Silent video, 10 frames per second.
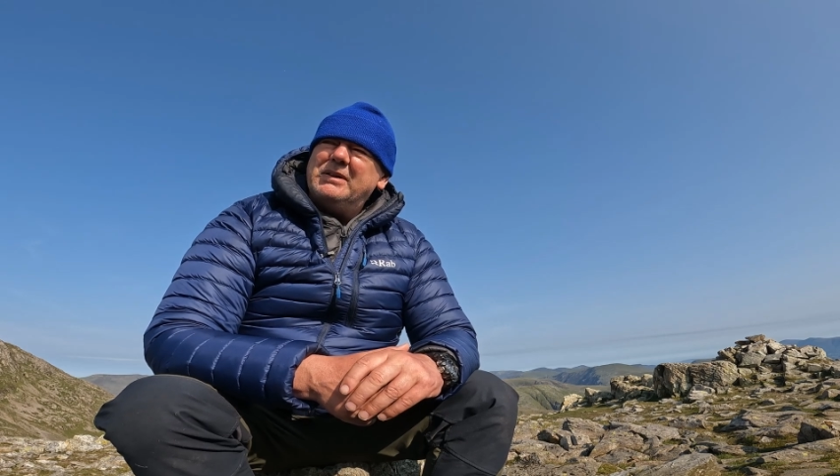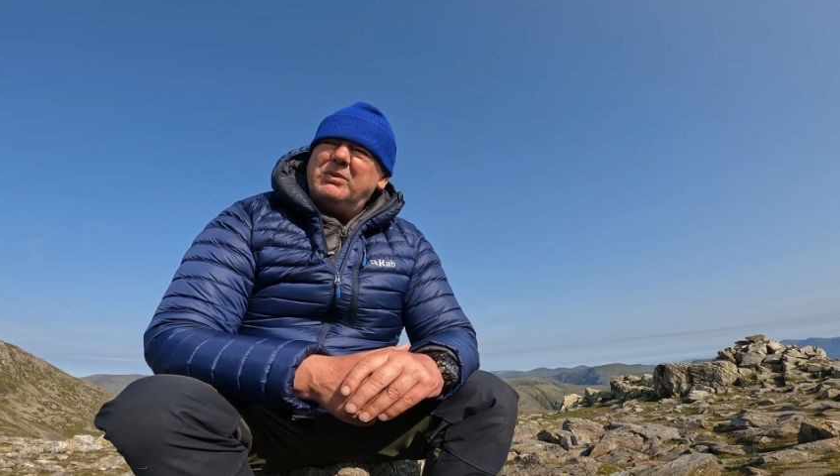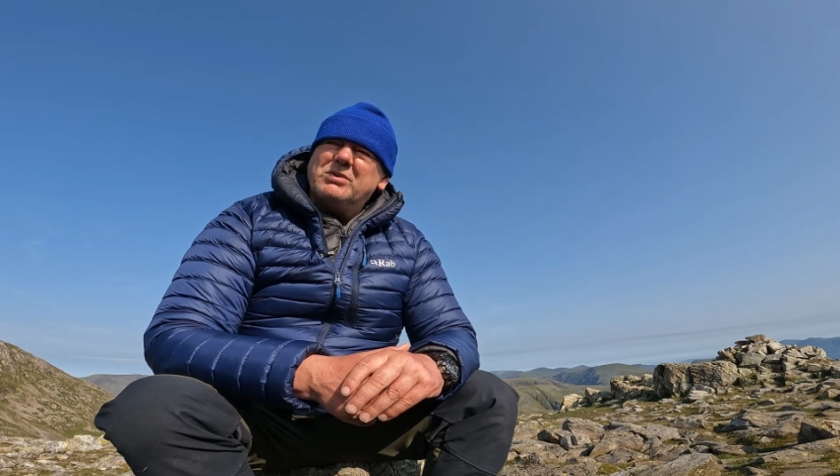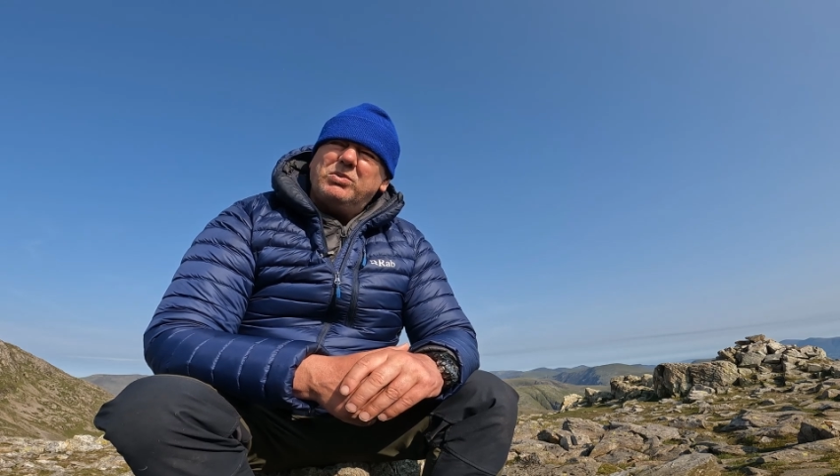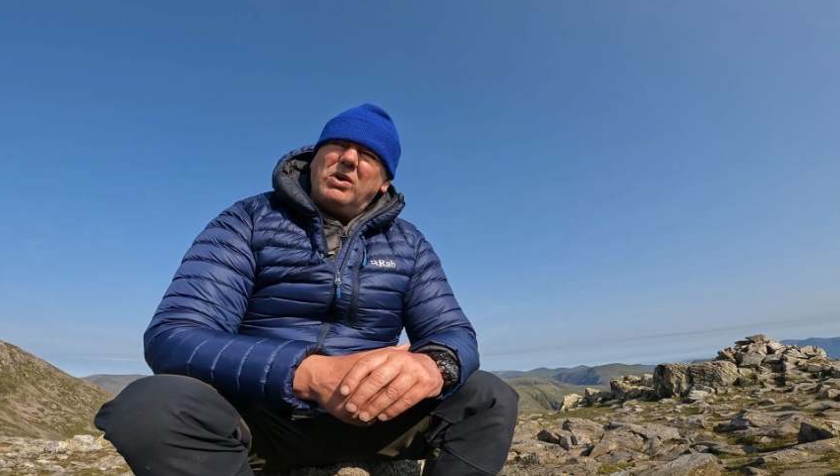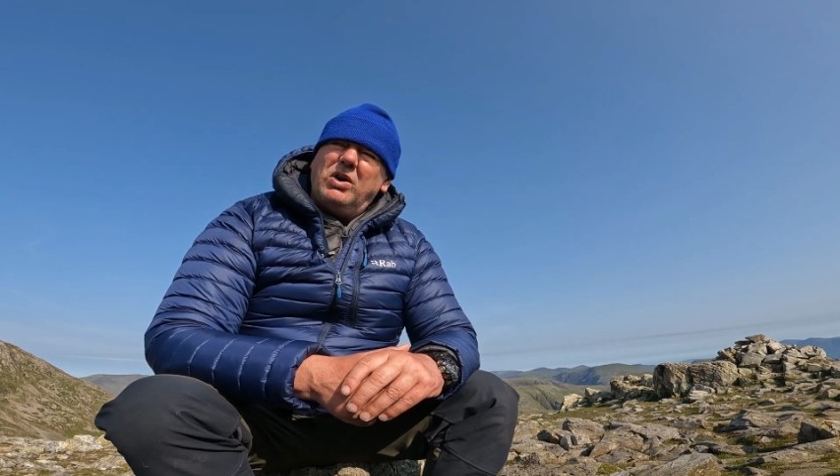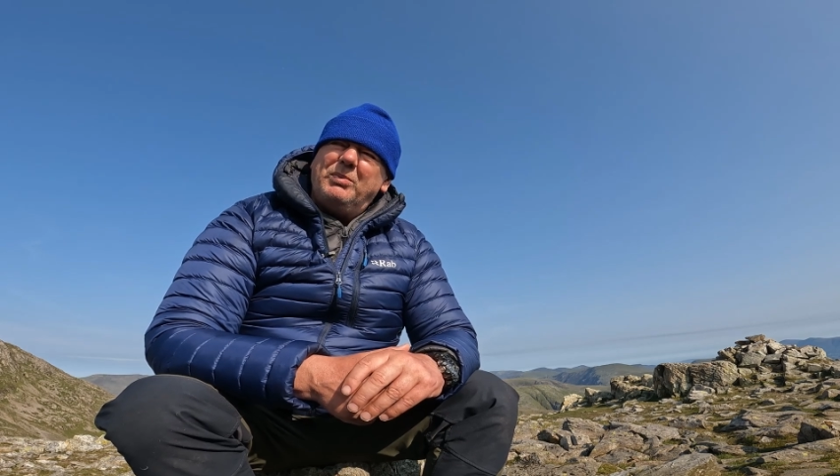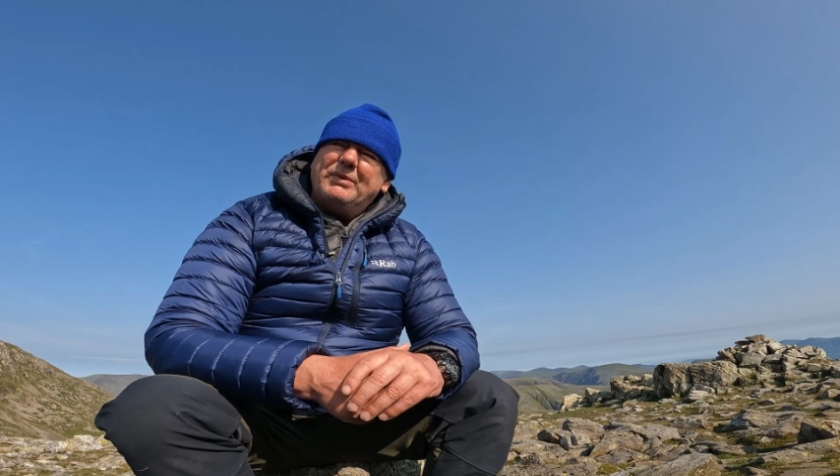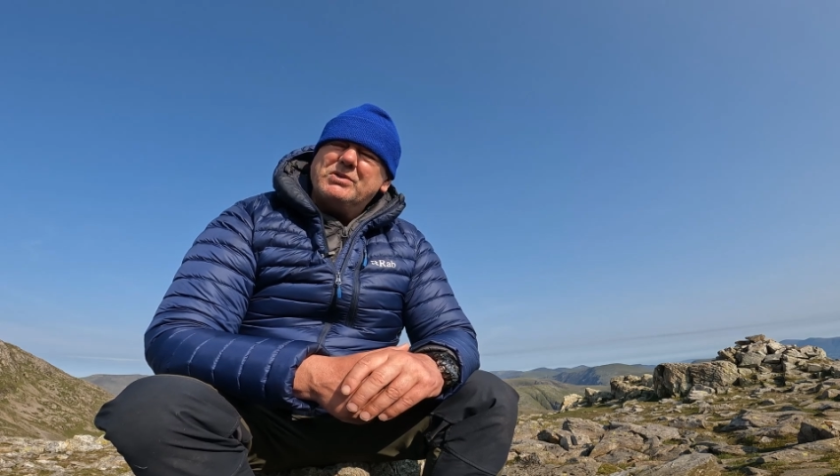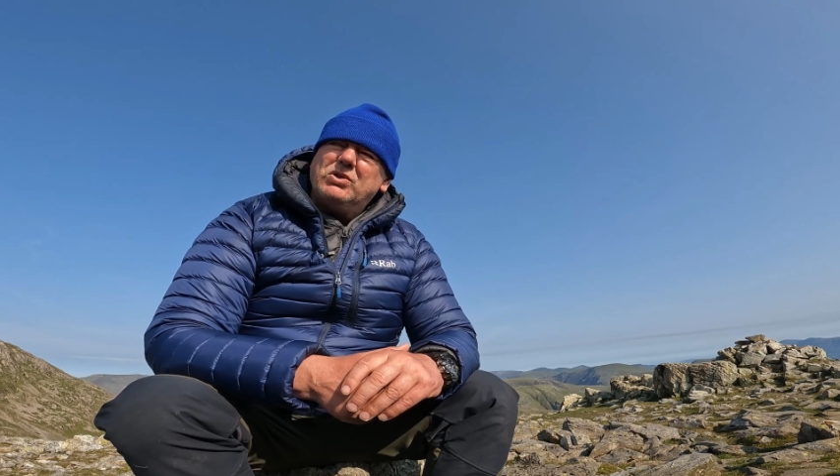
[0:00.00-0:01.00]
I was
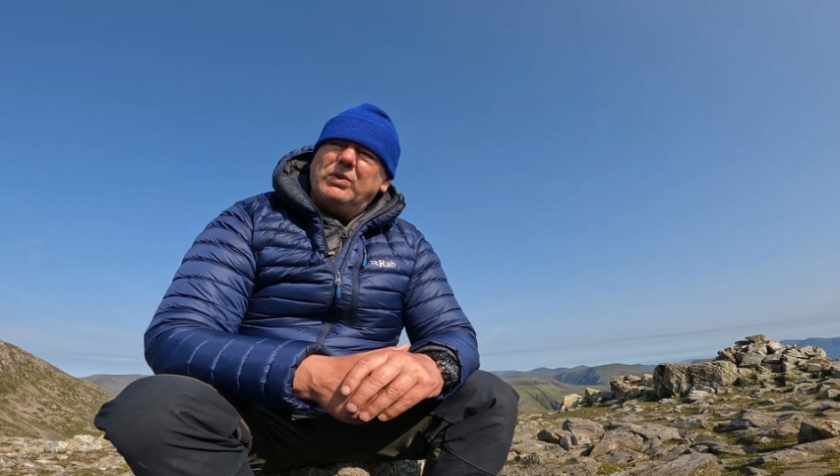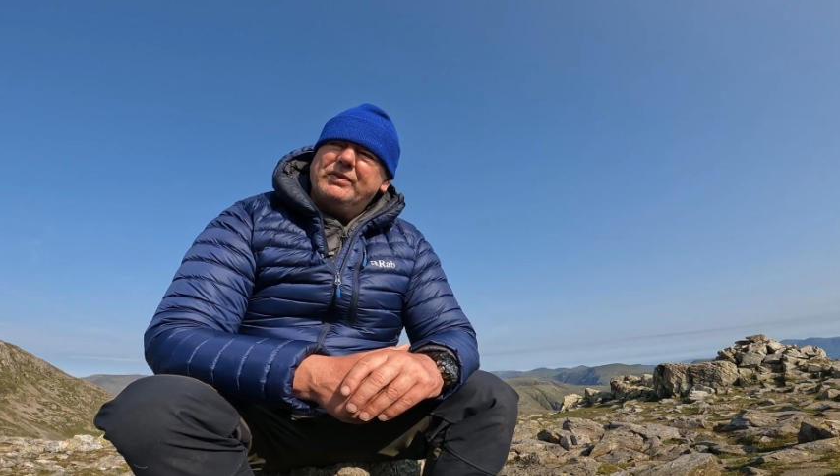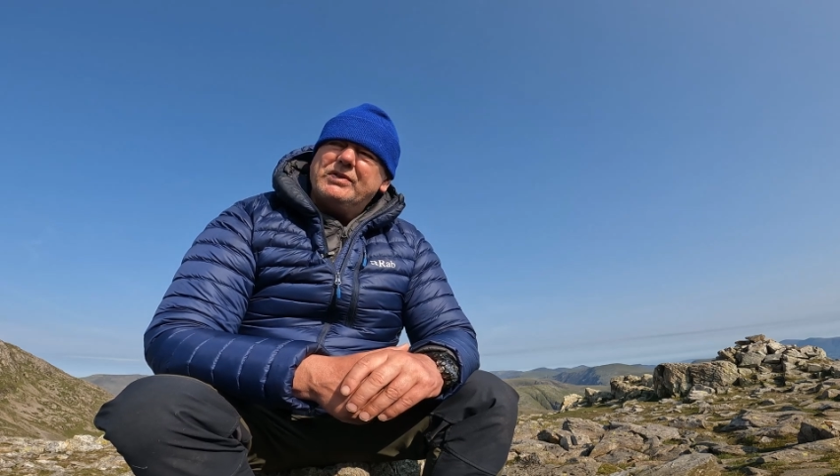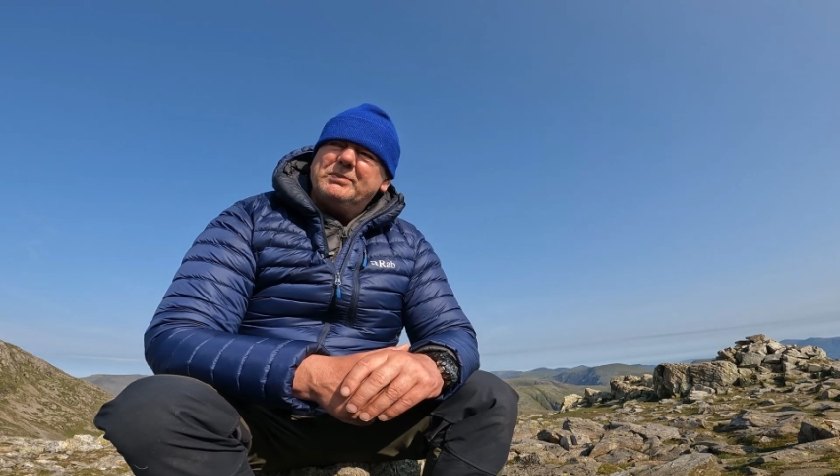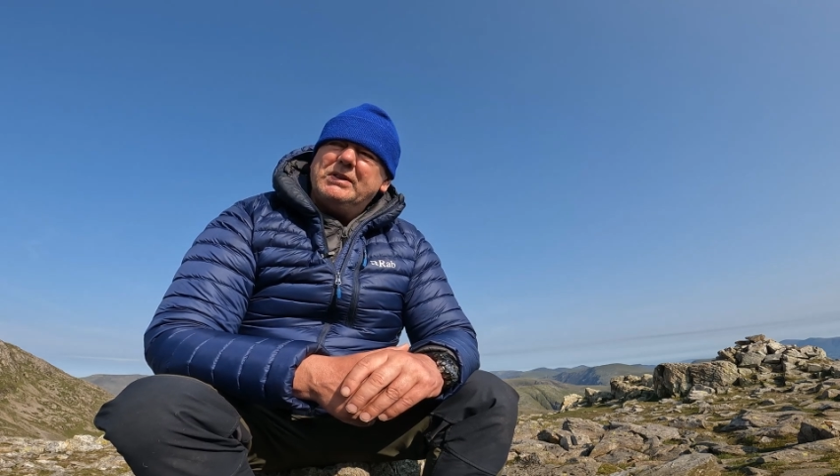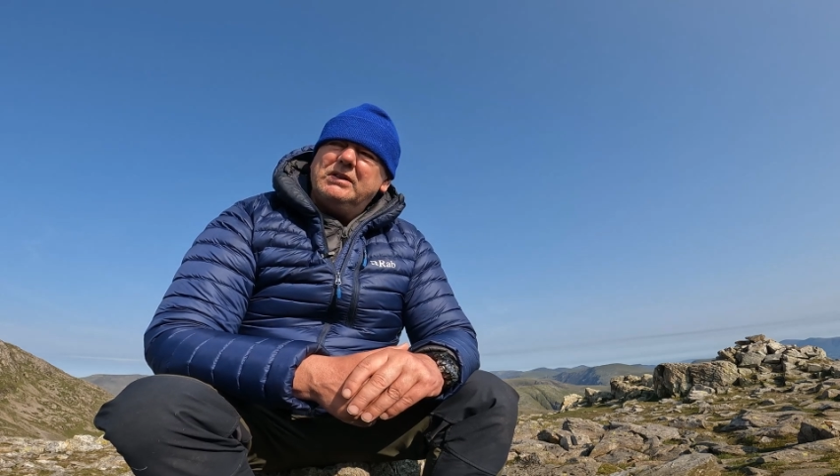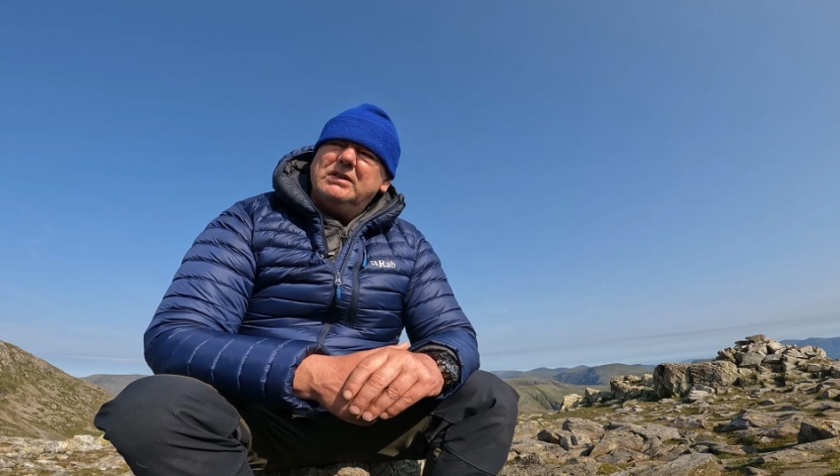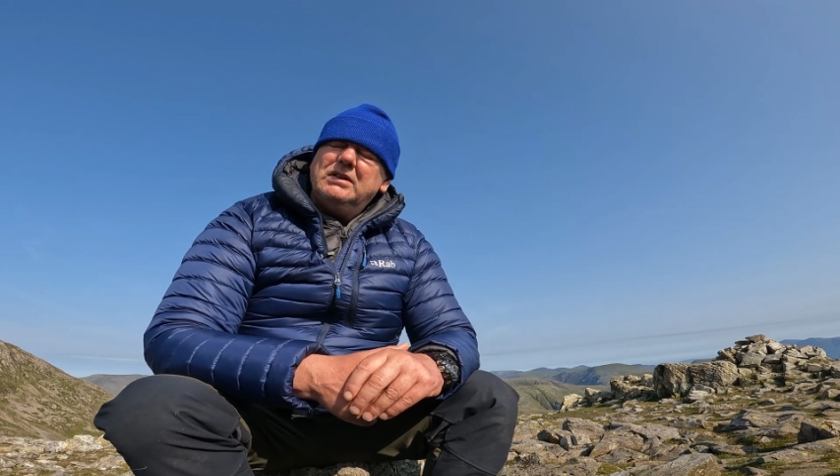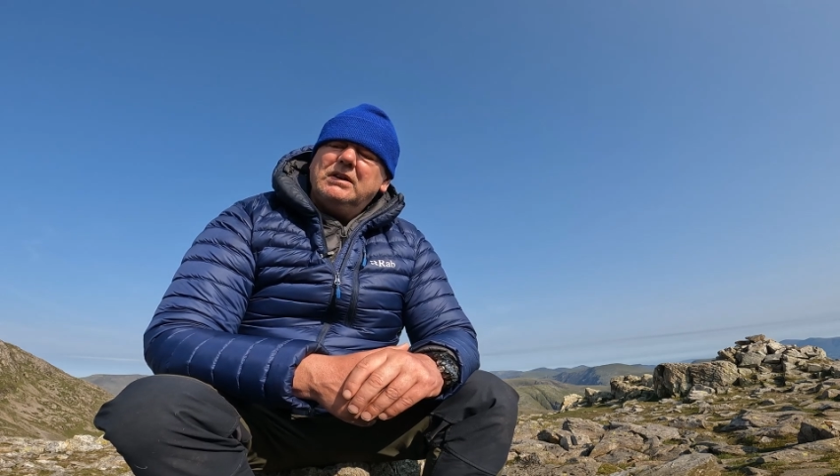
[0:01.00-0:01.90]
warm, I was comfortable.